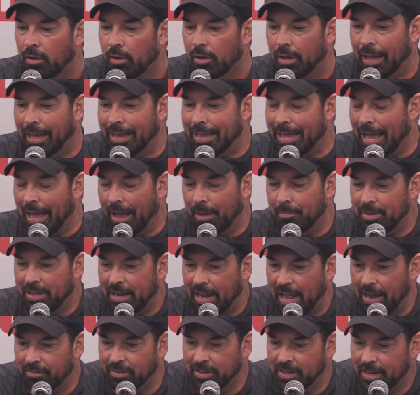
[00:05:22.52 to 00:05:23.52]
you? Yeah, I mean,
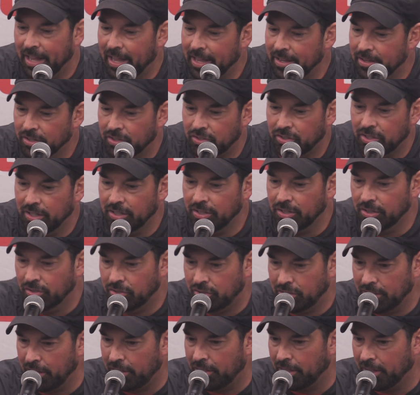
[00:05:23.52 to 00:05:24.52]
every day you see
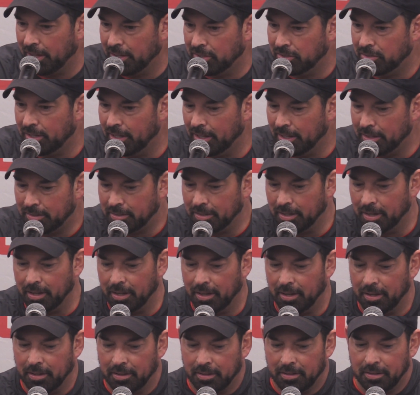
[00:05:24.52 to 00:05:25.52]
things that
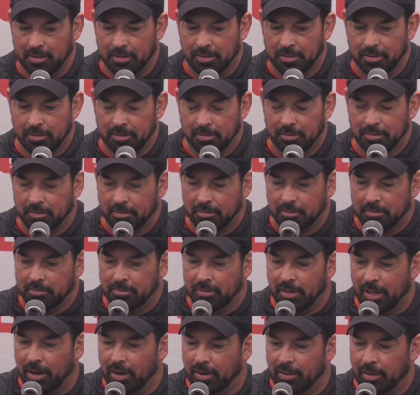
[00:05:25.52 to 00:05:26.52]

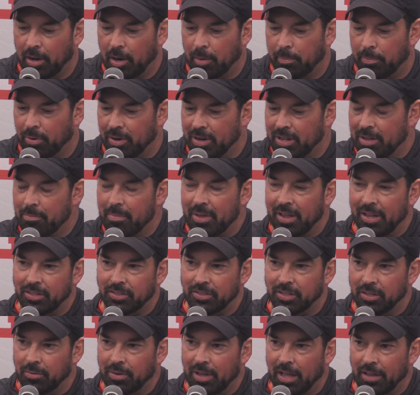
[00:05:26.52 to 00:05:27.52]
are pretty
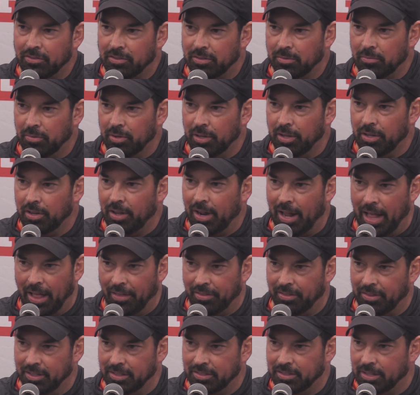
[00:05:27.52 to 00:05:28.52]
amazing. We have some really good
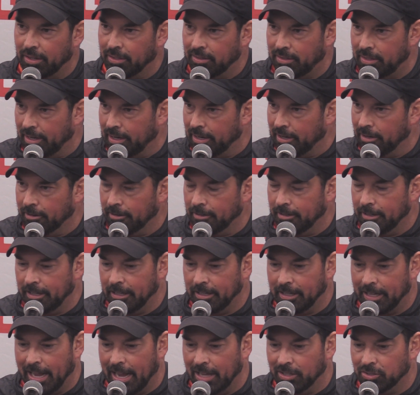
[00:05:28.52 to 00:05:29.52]
athletes out there,
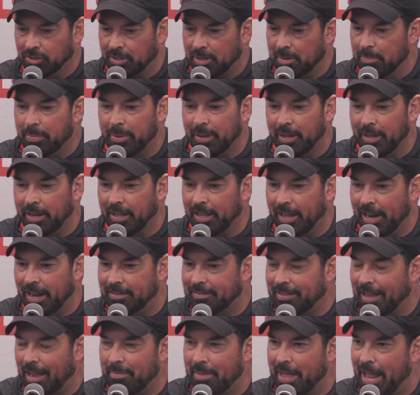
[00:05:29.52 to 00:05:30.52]
and guys are competing. And
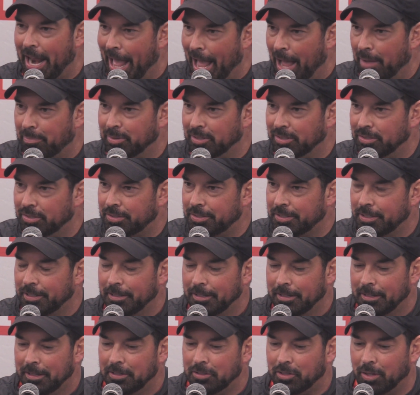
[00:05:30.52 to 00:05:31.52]
anytime that happens,
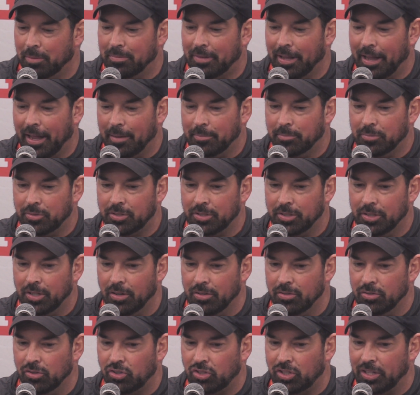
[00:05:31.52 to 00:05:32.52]
sometimes, you know,
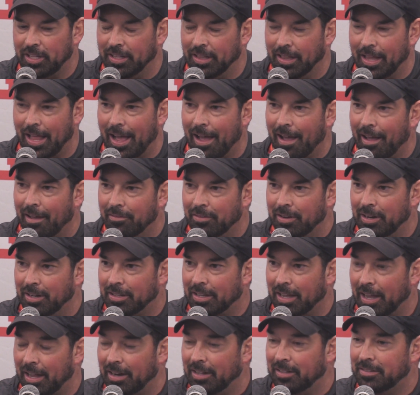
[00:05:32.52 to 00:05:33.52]
you see it live, and
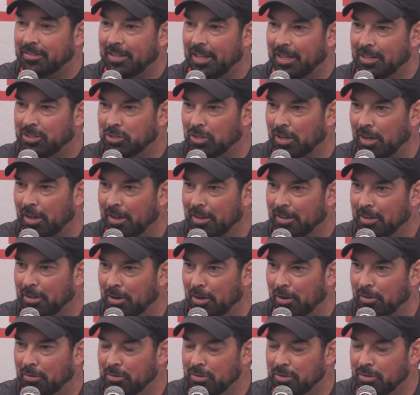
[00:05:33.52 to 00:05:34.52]
it kind of takes you out, you
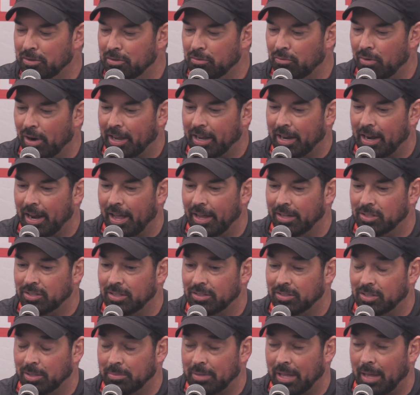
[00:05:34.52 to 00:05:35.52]
know, you recognize
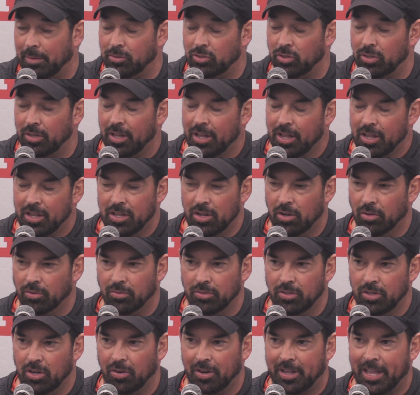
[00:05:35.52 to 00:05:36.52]
it. Sometimes you
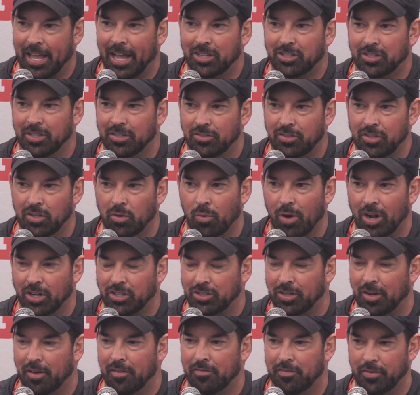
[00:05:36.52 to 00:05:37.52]
don't catch it until you watch
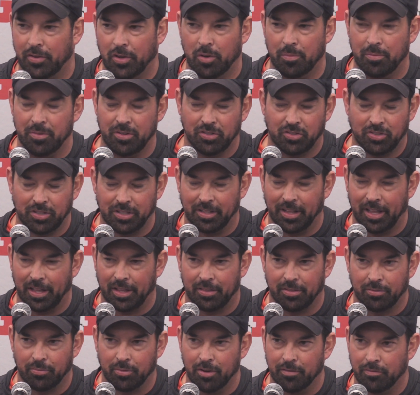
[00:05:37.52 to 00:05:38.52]
it on film. You see it like
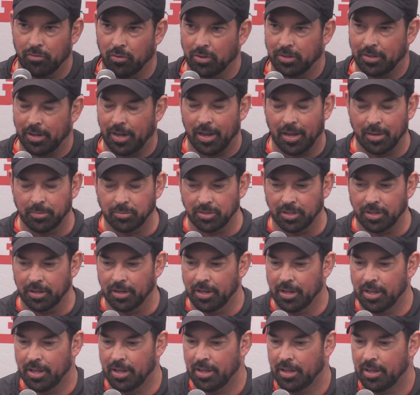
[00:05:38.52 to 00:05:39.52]
3 or 4 times, and
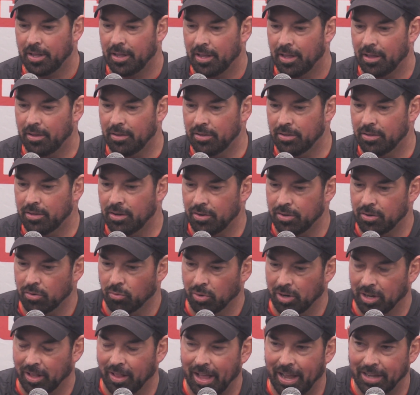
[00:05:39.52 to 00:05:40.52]
you know, you
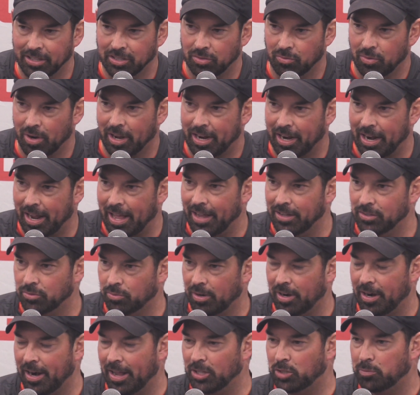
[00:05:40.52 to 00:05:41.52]
realize and recognize
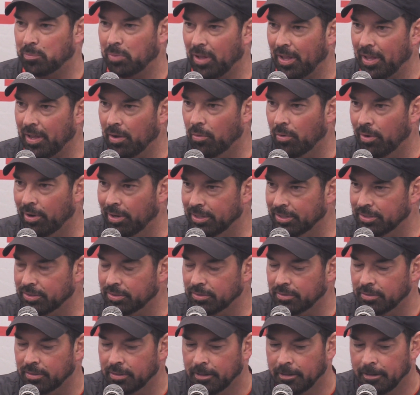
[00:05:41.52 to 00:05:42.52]
what a nice play it was.